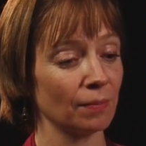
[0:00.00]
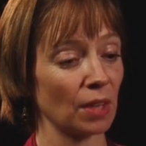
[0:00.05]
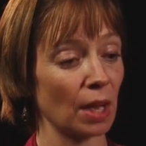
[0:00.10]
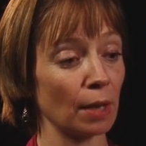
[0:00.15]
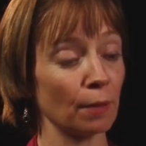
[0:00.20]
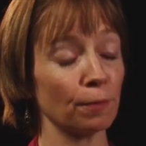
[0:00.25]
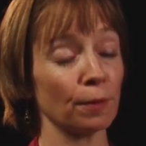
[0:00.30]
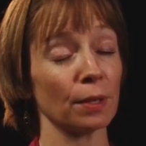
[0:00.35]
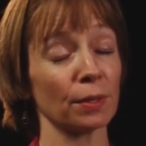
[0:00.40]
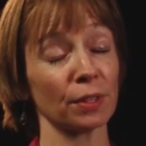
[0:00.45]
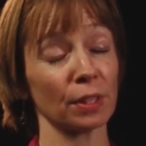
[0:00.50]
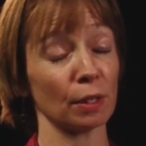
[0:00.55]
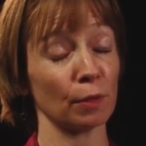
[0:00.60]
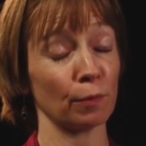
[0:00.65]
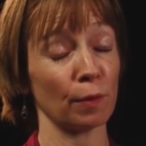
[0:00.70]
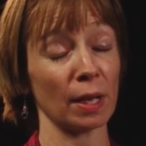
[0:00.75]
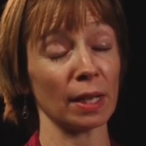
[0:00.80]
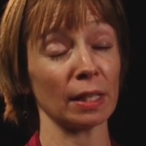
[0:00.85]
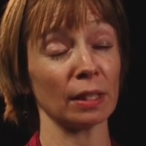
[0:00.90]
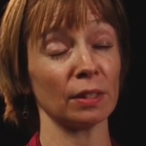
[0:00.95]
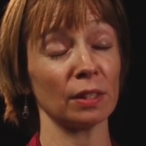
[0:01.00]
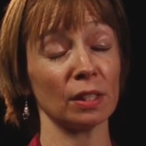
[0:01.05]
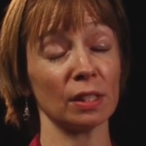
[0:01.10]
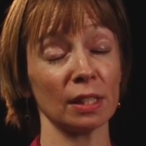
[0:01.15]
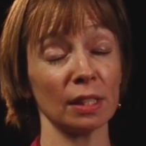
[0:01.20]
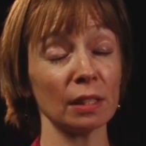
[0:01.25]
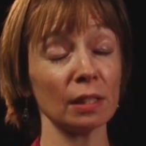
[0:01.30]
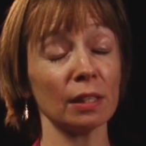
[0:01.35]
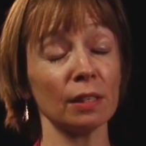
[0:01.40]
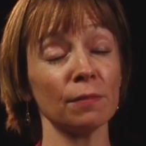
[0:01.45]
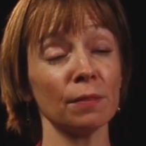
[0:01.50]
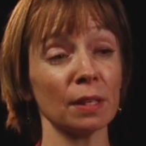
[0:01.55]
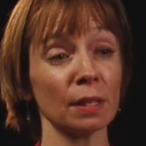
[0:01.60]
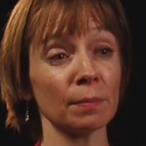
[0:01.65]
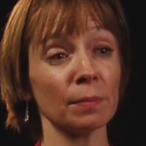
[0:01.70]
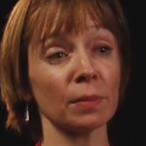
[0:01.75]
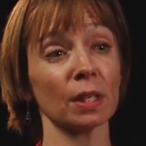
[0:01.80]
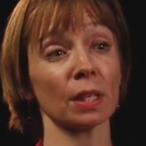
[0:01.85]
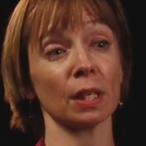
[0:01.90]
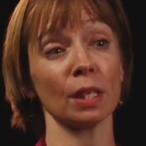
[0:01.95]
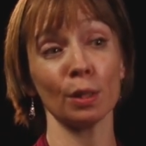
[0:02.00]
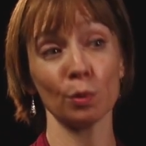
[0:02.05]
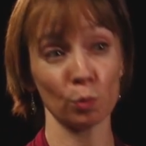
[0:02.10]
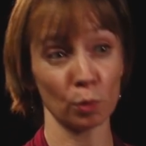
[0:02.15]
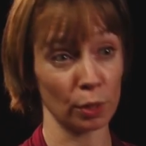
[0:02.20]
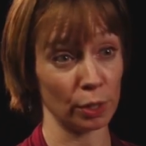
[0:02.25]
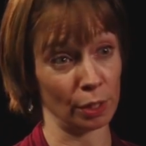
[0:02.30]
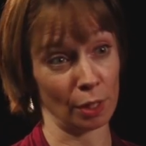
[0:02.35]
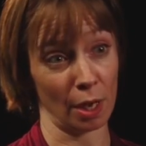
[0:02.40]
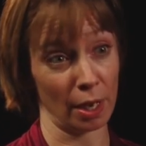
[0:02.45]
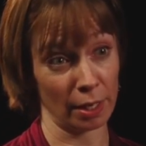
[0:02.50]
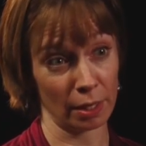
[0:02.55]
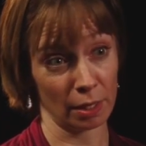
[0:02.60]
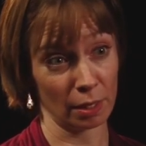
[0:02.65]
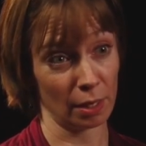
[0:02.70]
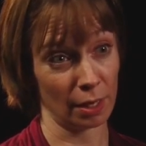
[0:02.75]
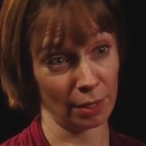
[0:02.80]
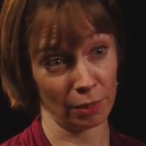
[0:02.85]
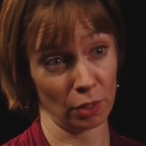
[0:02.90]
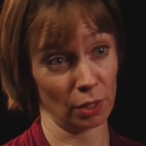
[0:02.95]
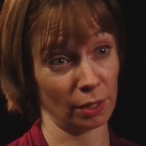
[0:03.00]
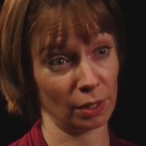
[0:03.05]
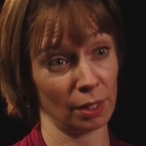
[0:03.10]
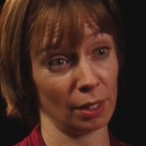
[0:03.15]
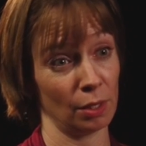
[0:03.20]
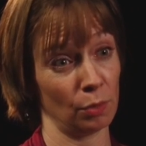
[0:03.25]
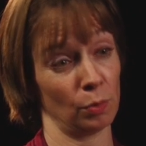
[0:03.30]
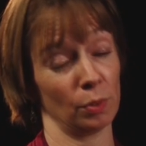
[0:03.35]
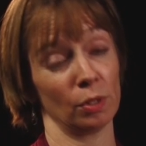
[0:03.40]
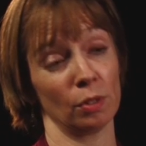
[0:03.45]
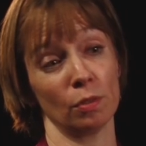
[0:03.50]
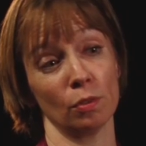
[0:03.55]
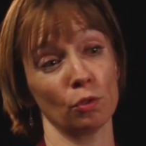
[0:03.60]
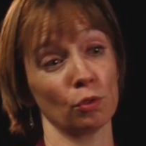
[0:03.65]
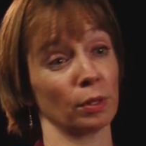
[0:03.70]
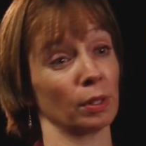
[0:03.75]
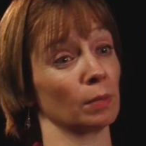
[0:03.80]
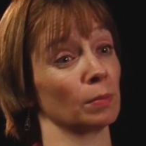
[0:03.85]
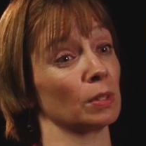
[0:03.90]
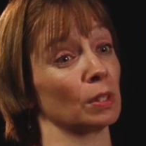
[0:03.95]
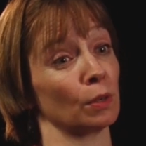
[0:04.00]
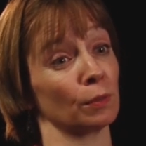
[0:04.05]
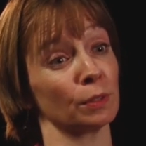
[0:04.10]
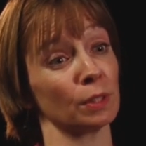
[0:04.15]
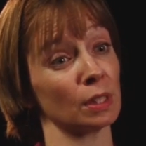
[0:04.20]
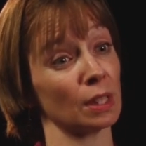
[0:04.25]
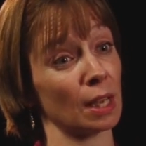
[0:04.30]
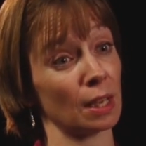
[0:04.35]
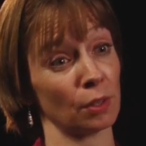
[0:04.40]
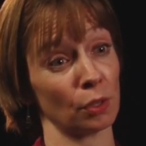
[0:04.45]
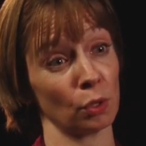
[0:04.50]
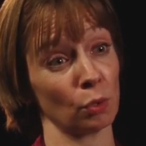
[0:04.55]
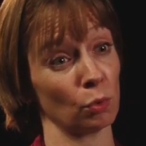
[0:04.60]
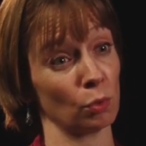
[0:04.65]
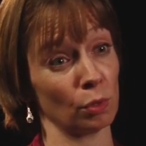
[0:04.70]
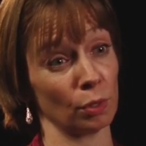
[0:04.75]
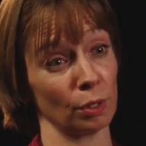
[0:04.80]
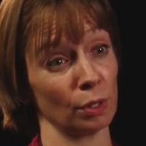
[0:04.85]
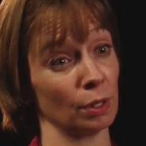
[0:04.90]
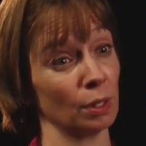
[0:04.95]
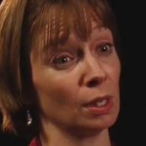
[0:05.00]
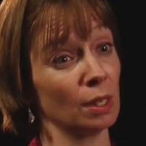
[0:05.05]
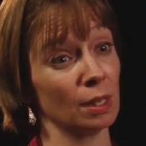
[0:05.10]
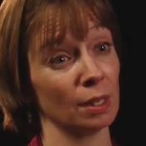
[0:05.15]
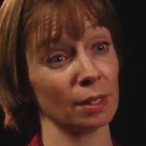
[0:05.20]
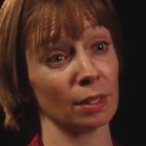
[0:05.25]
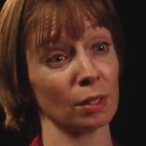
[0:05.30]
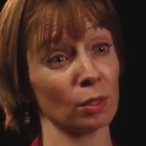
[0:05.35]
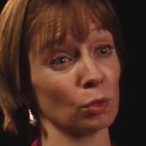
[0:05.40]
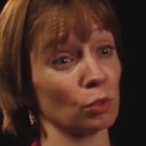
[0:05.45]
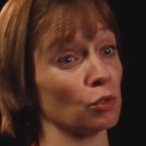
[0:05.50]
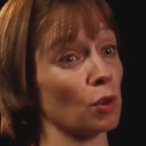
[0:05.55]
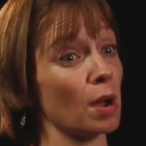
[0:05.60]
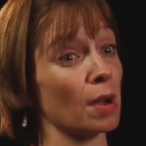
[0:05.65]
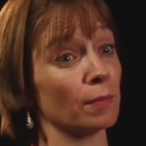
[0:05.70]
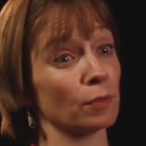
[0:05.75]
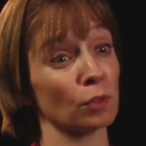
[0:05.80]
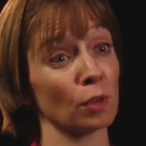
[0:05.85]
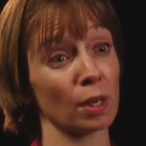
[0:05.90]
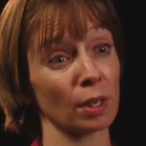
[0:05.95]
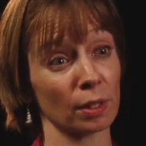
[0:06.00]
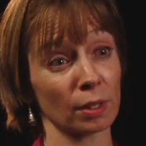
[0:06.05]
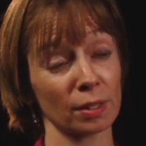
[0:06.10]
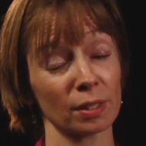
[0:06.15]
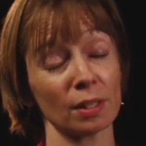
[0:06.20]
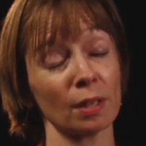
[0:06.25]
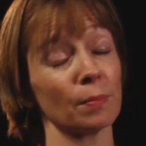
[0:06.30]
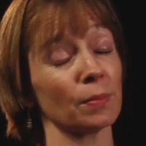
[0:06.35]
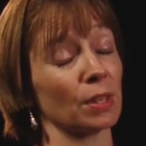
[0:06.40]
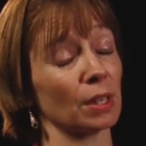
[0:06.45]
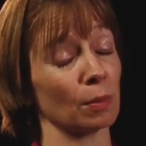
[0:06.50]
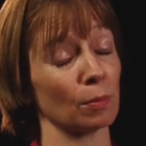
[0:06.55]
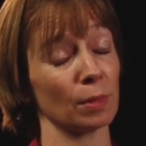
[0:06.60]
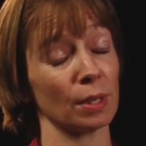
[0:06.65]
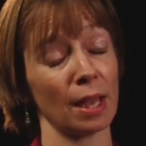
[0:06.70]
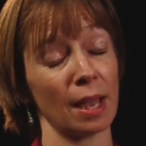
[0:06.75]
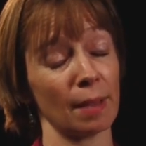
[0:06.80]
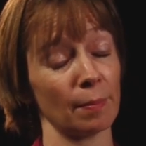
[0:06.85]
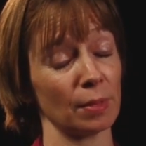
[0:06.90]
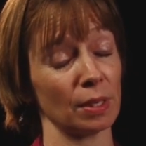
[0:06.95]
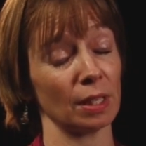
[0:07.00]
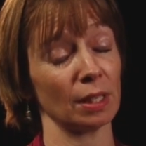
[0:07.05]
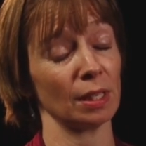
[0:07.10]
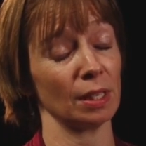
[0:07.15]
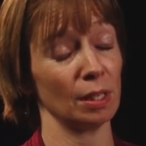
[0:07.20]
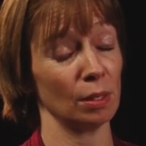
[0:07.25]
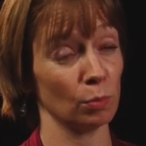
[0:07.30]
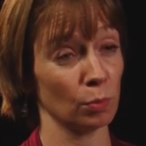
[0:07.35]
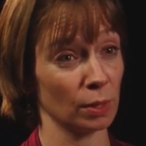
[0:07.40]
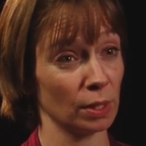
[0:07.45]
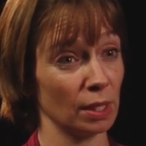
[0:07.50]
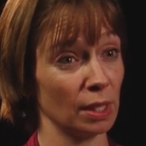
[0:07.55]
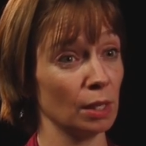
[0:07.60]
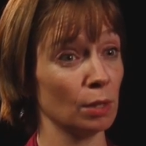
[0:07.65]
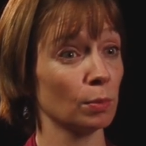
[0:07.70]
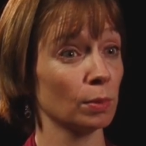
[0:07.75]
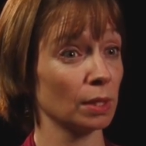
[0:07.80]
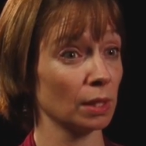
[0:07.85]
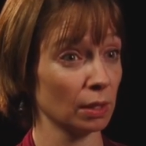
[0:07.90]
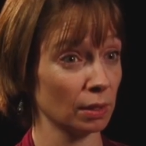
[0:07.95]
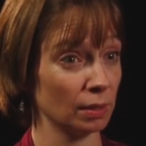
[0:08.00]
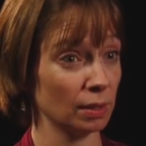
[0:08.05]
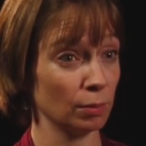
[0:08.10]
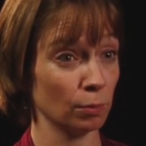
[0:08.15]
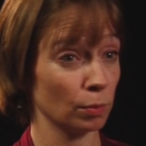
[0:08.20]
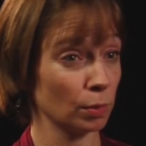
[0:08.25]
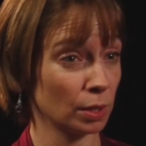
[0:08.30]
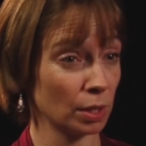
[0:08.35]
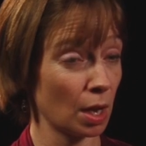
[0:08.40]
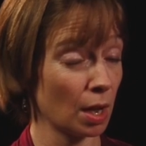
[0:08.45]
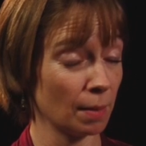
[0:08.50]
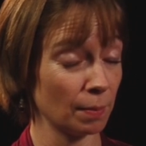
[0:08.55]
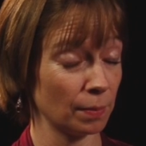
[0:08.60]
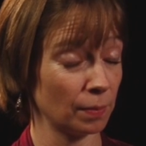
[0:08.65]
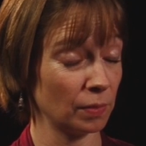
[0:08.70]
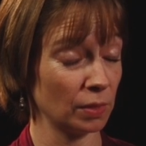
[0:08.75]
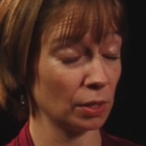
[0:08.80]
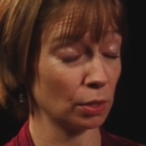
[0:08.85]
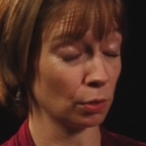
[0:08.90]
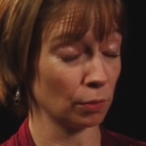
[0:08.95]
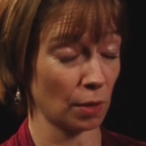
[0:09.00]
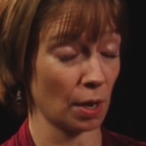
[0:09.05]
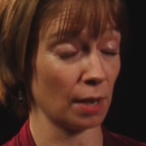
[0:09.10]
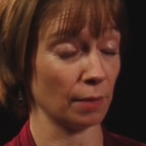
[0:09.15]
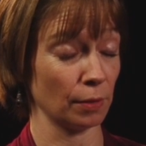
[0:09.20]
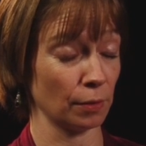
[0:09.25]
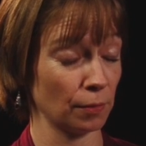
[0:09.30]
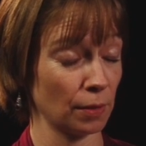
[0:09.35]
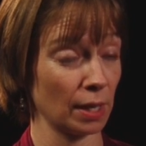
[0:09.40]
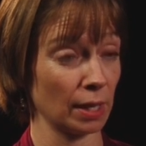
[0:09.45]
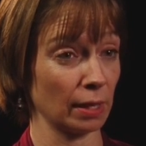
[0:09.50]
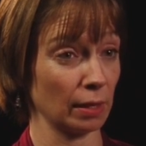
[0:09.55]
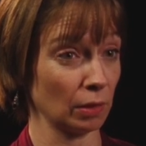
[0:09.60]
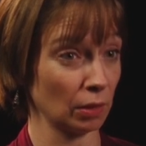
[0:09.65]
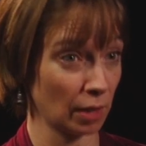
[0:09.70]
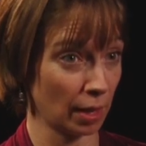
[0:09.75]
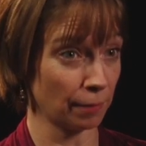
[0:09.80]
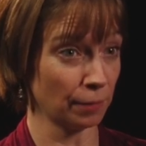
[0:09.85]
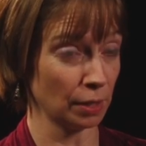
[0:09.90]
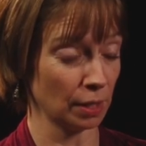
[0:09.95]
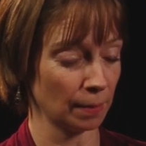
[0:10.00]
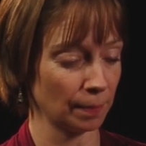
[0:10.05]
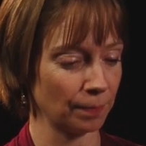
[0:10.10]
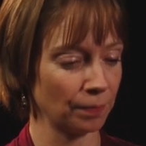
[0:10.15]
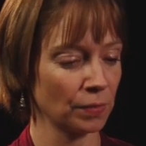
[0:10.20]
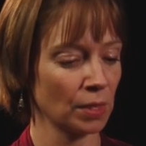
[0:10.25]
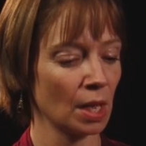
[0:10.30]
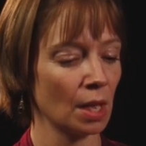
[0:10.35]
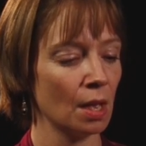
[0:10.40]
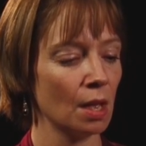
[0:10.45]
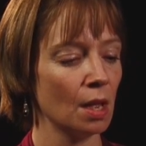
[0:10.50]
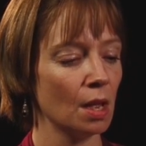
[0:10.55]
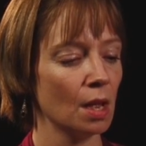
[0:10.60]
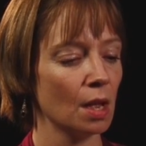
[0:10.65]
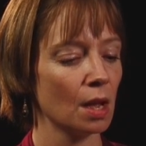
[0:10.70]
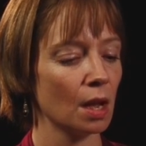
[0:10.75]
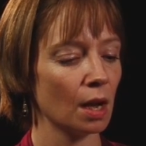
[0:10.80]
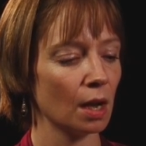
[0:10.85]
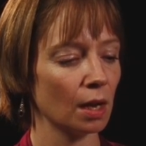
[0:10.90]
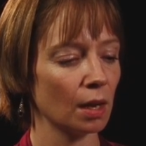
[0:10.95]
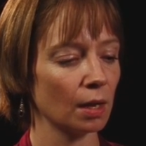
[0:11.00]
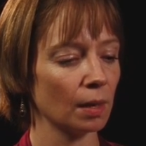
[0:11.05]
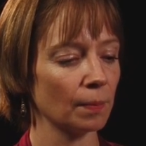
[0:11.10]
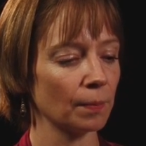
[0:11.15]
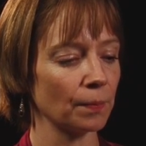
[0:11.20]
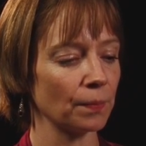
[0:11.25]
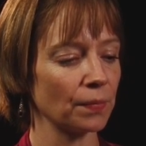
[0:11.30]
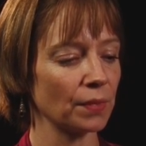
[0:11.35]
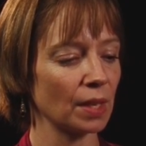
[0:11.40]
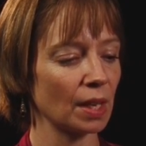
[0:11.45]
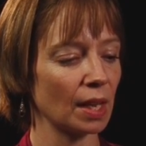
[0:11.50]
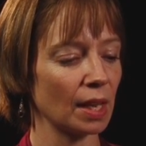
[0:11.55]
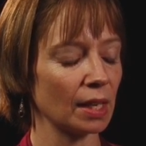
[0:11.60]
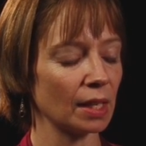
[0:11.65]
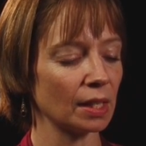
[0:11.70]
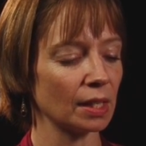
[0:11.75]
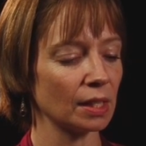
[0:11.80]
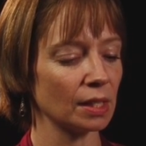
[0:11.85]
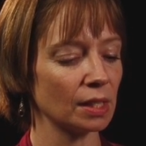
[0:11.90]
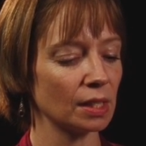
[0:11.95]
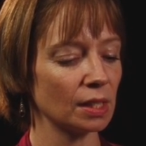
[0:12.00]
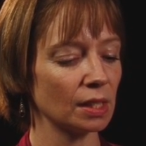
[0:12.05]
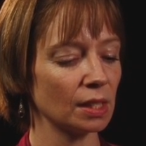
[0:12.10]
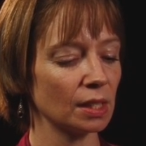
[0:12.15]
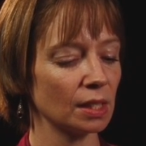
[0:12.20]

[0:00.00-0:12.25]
I felt that if I did leave him that he would die. I thought that he would drink himself to death or you know drive drunk something would happen and he would he would would not survive if I left him. Um, and